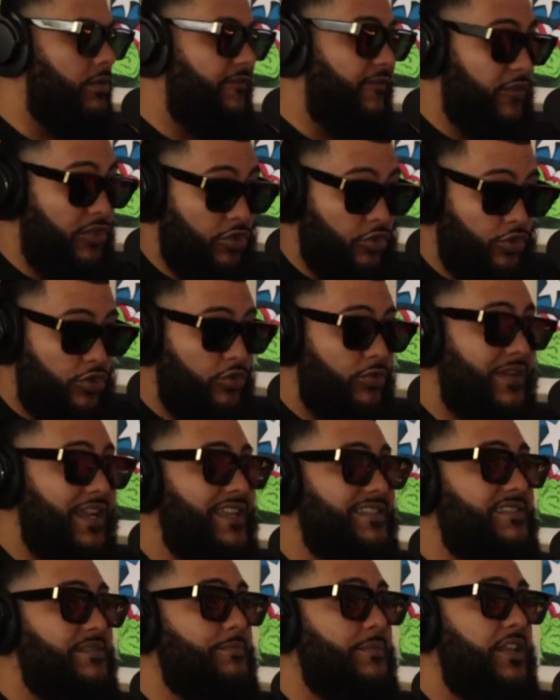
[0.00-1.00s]
you doing
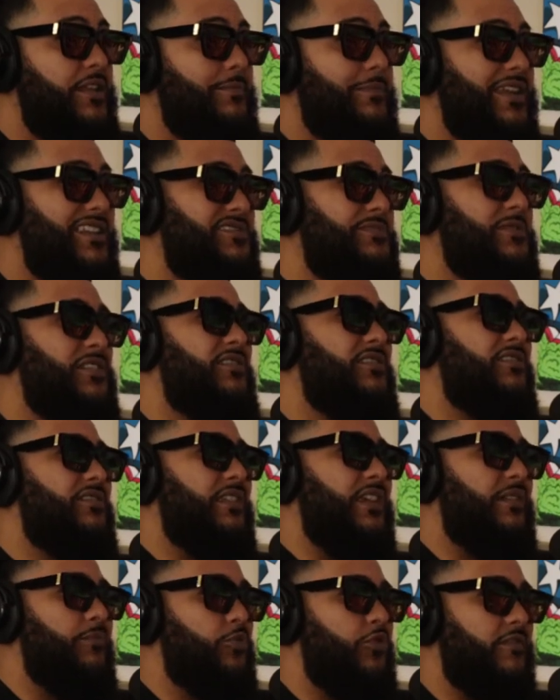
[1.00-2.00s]
that to me makes me look
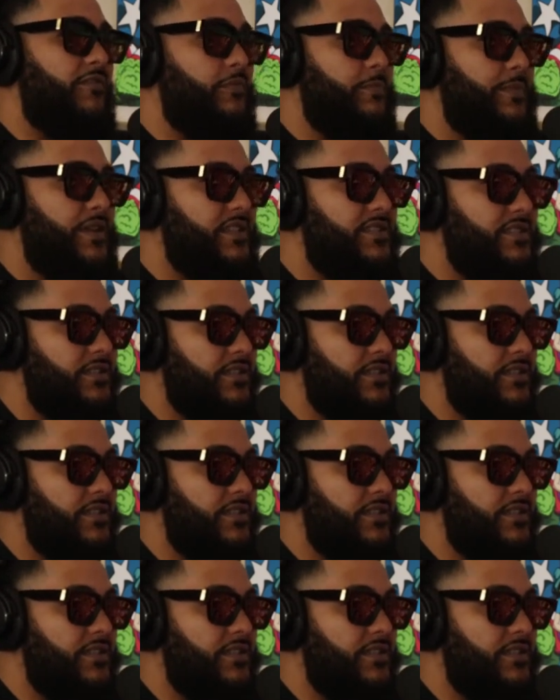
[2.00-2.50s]
like more of a bitch